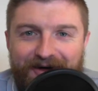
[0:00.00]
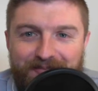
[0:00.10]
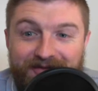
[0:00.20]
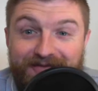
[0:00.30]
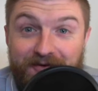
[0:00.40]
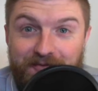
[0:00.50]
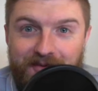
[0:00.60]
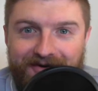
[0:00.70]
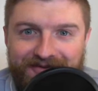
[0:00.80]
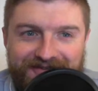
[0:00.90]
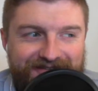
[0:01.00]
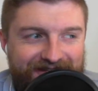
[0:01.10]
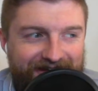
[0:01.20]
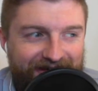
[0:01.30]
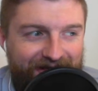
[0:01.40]
Business Over Breakfast,
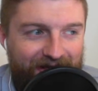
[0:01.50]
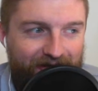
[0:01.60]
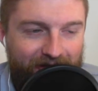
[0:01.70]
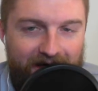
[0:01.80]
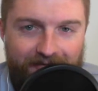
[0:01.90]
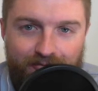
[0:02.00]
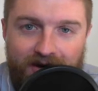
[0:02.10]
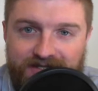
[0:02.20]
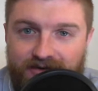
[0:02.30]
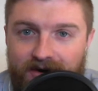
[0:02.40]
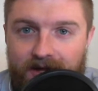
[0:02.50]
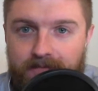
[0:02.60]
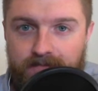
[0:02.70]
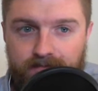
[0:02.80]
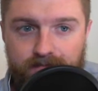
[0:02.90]
a lot of restaurant
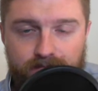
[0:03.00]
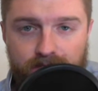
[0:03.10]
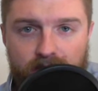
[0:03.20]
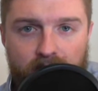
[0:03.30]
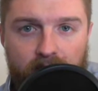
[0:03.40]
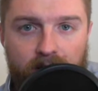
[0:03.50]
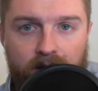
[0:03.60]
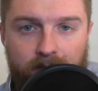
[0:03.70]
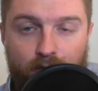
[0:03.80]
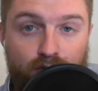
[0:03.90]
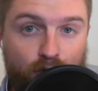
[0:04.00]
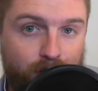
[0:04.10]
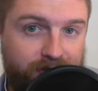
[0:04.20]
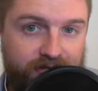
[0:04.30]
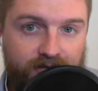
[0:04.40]

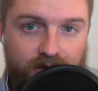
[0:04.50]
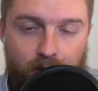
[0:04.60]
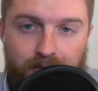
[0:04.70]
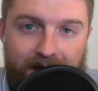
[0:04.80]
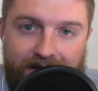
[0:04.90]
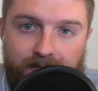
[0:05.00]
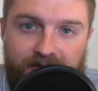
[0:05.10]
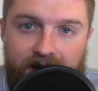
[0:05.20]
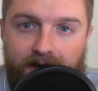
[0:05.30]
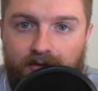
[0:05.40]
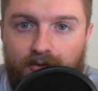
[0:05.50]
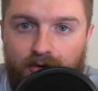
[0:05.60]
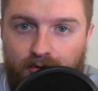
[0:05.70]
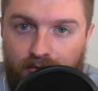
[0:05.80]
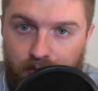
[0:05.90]
groups, Platinum Dining
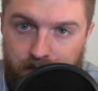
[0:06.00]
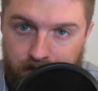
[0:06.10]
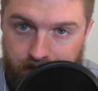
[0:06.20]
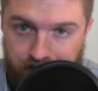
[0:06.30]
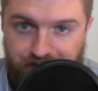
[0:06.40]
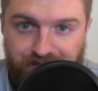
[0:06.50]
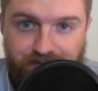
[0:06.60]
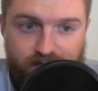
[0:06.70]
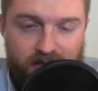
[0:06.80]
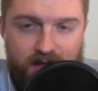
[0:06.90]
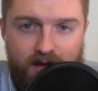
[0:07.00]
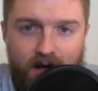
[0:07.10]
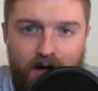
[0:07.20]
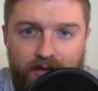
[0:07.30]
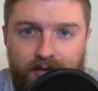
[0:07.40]
Group,
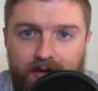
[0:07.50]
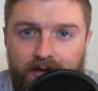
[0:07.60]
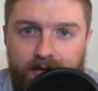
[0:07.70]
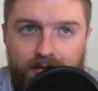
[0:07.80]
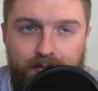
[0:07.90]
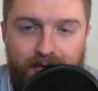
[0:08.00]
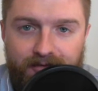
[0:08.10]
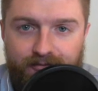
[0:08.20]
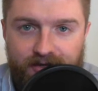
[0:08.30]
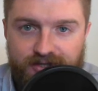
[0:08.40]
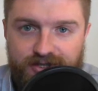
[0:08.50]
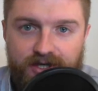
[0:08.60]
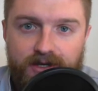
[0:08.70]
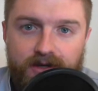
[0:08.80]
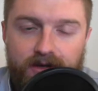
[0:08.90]
the Big Fish
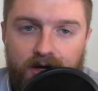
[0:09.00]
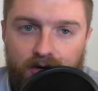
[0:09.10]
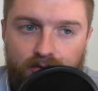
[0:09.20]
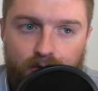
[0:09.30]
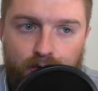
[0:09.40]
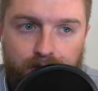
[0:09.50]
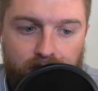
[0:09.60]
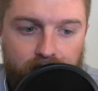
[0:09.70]
group,